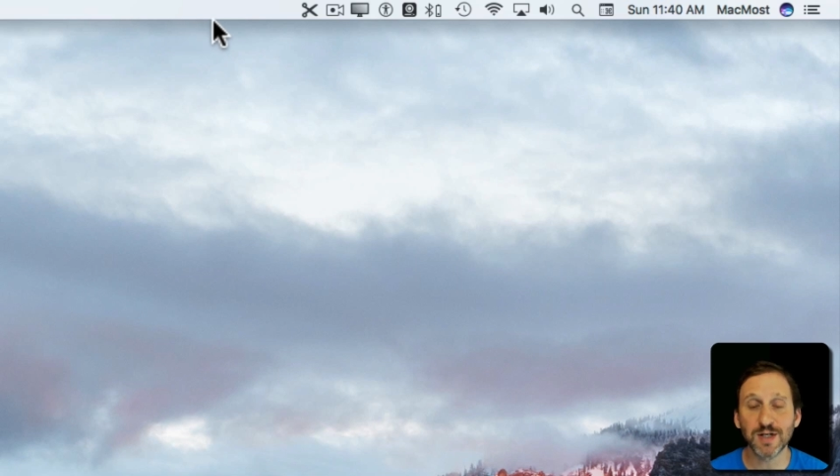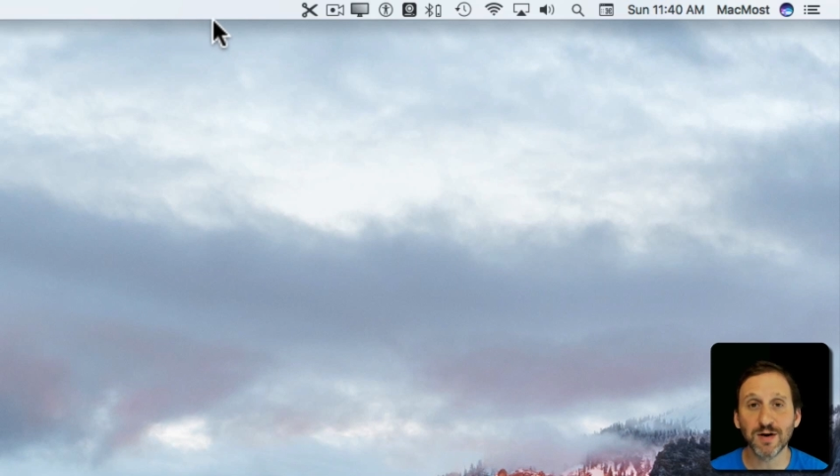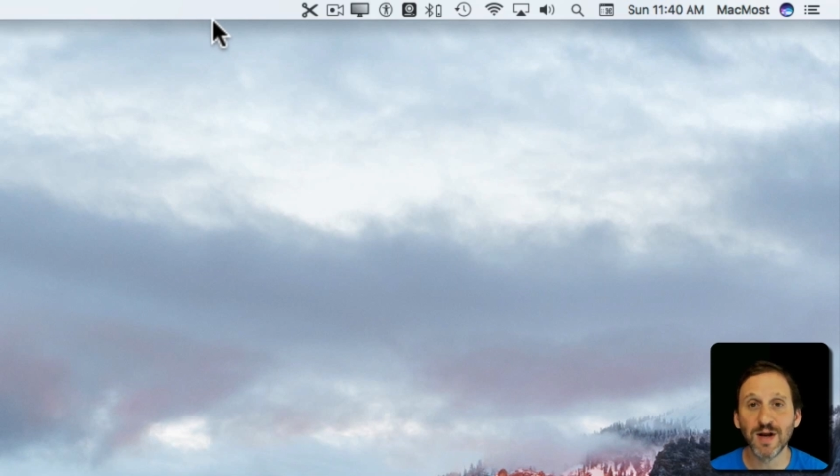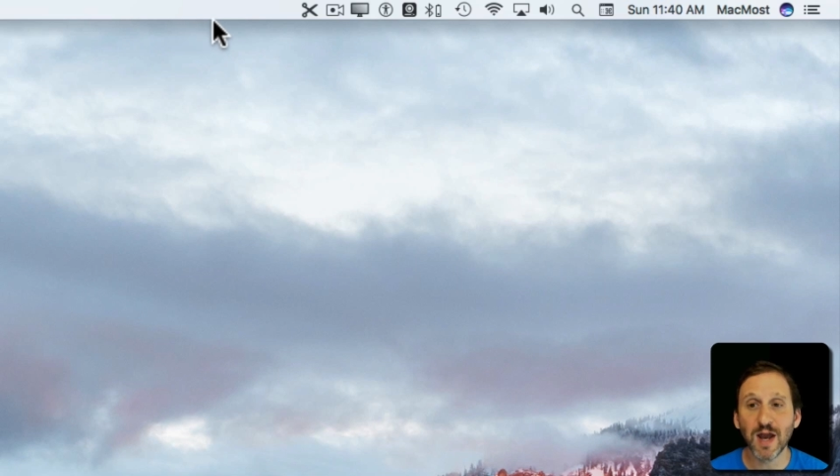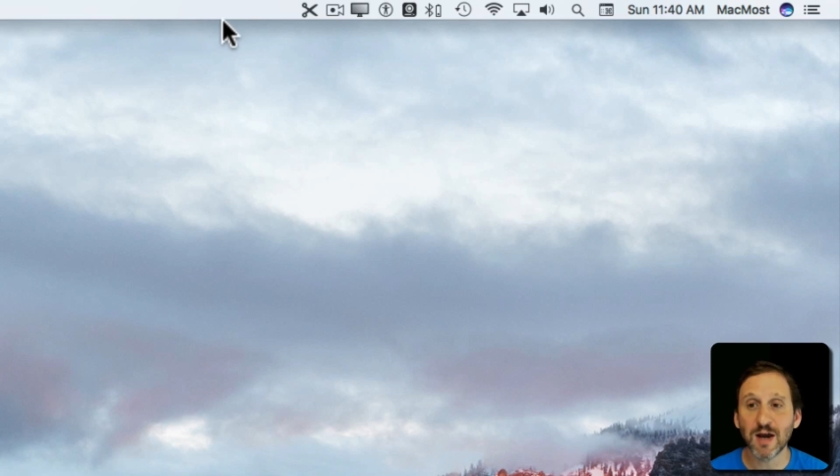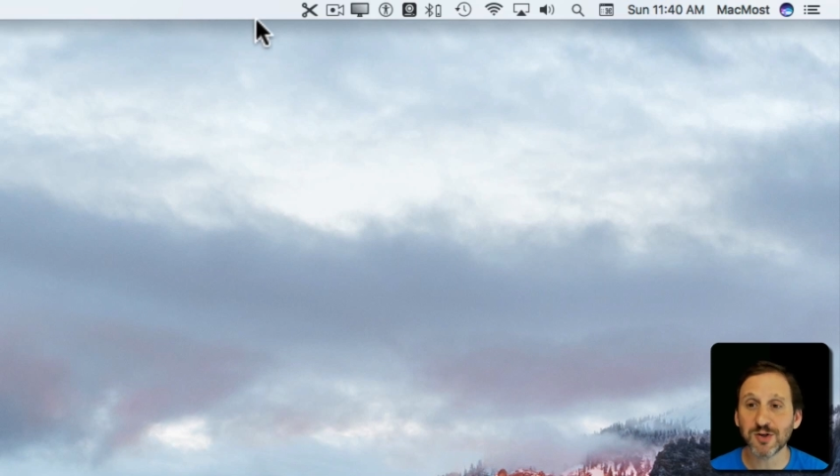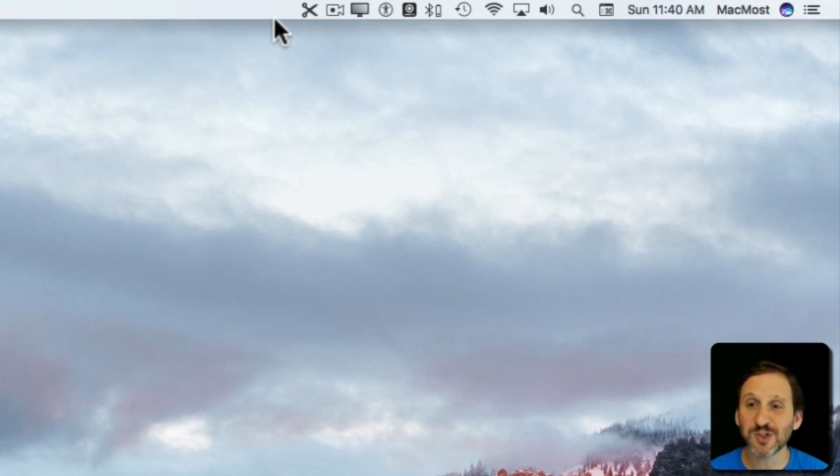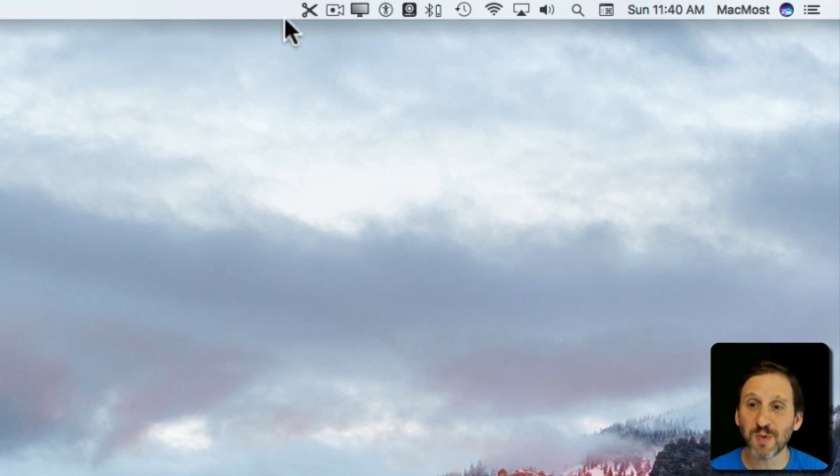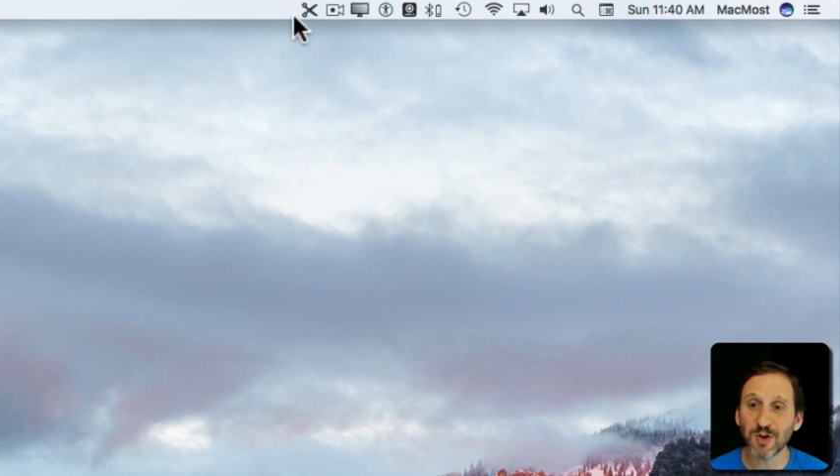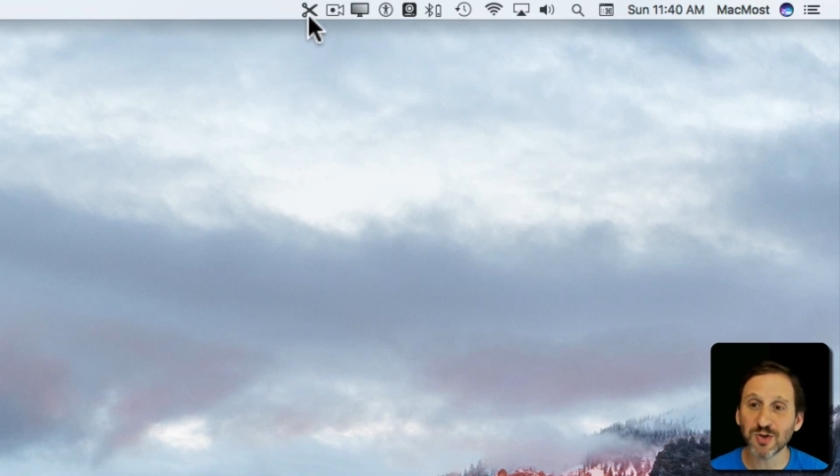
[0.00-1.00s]
here and a
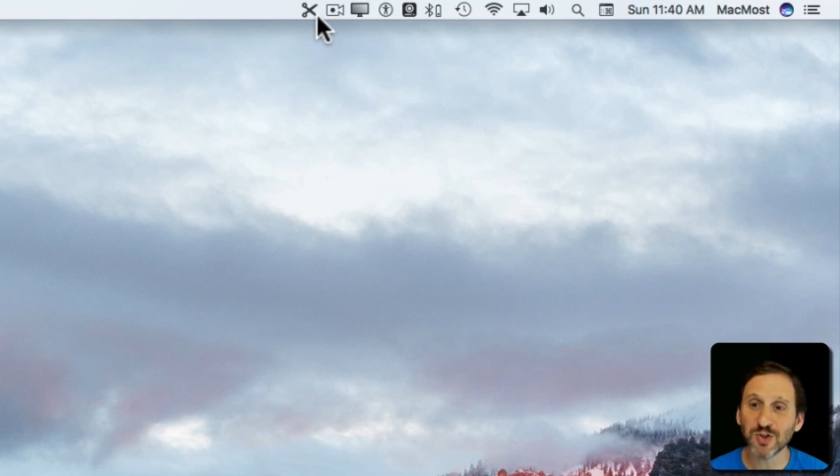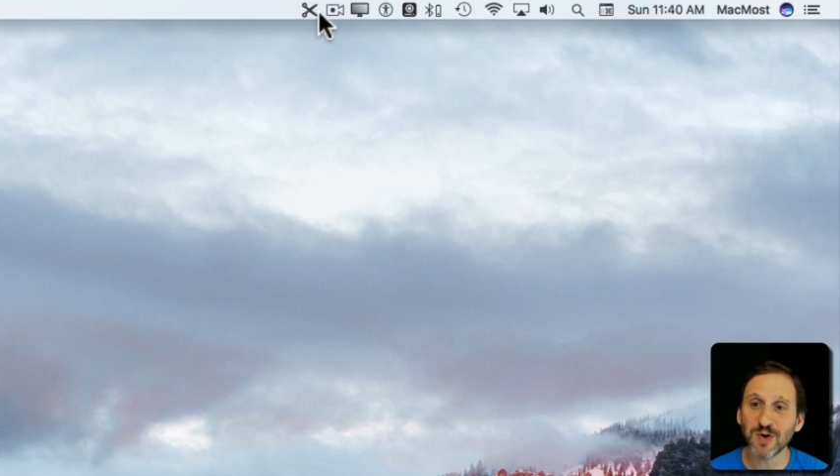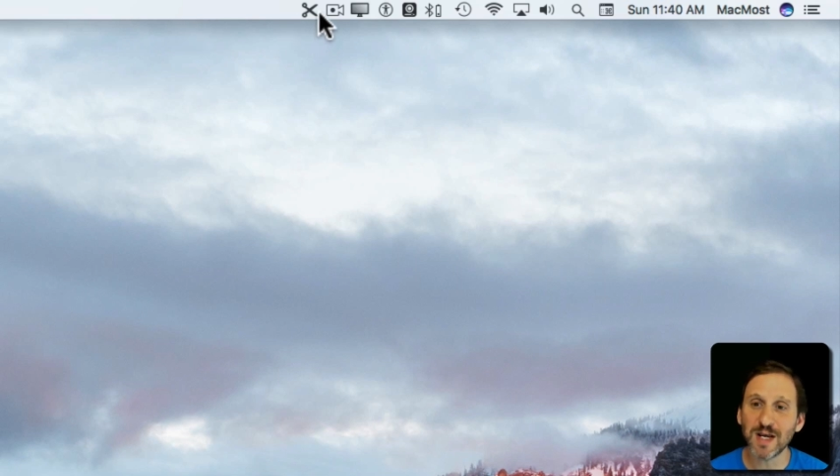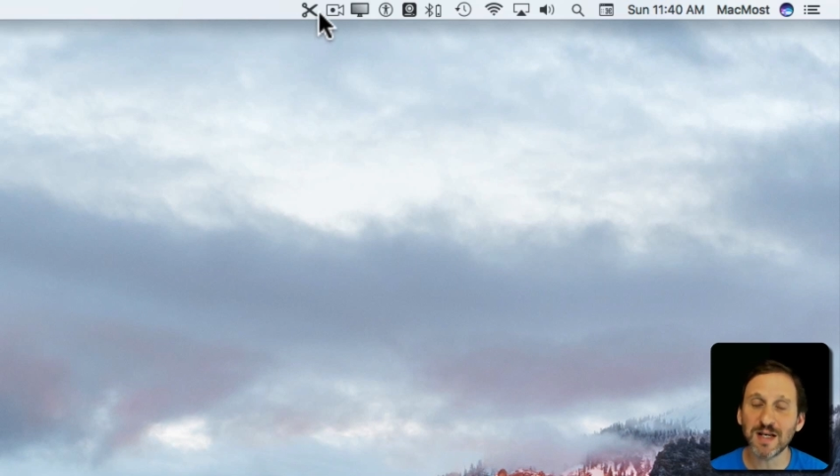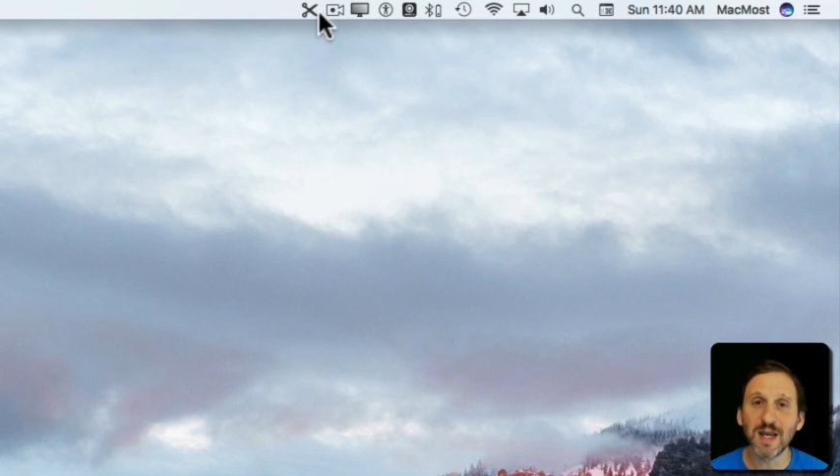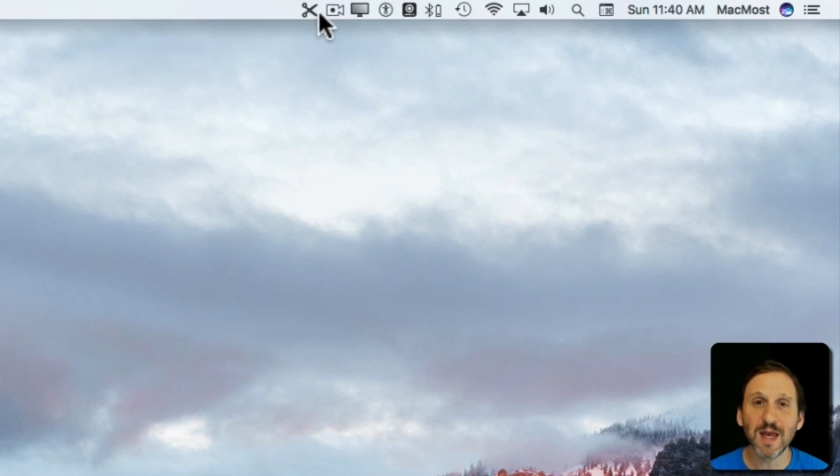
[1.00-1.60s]
smaller screen